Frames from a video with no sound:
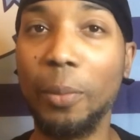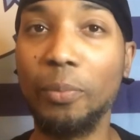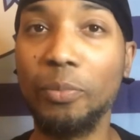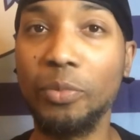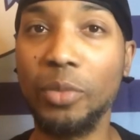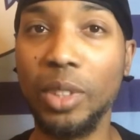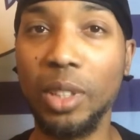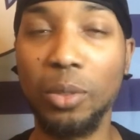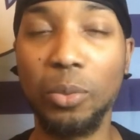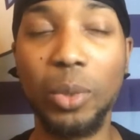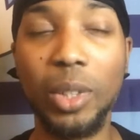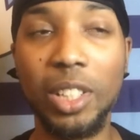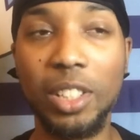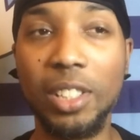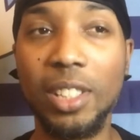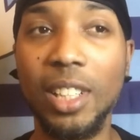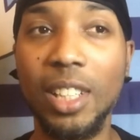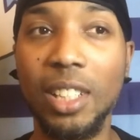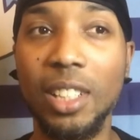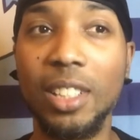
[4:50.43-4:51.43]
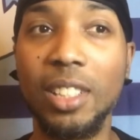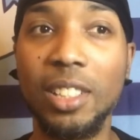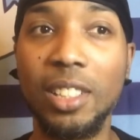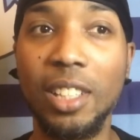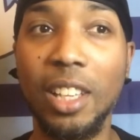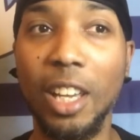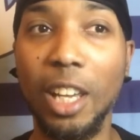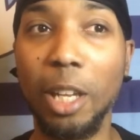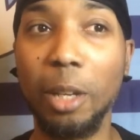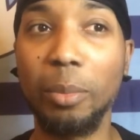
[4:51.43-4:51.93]
You can really see it in his
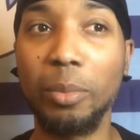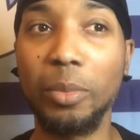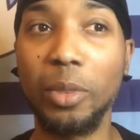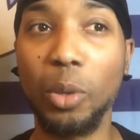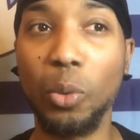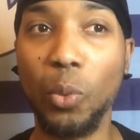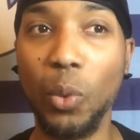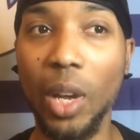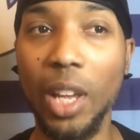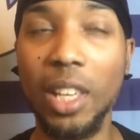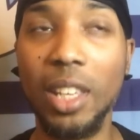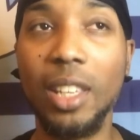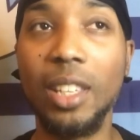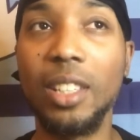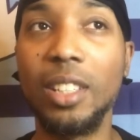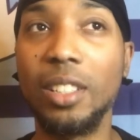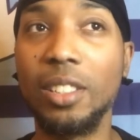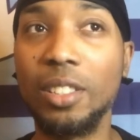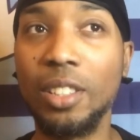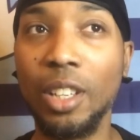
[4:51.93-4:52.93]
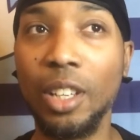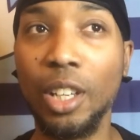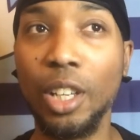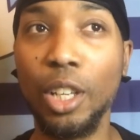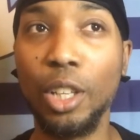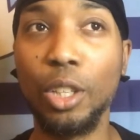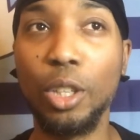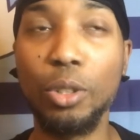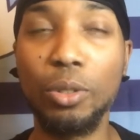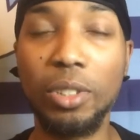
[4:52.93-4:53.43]
game, the way he is
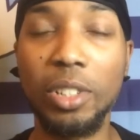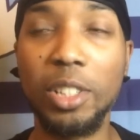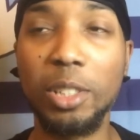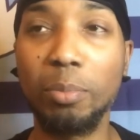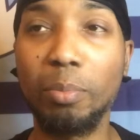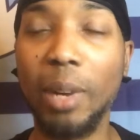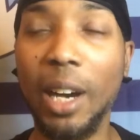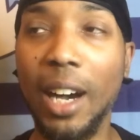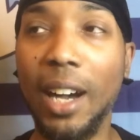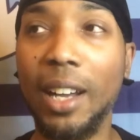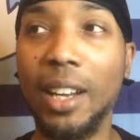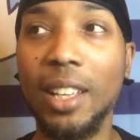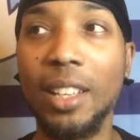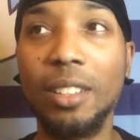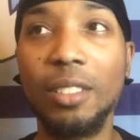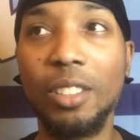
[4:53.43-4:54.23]
using his body,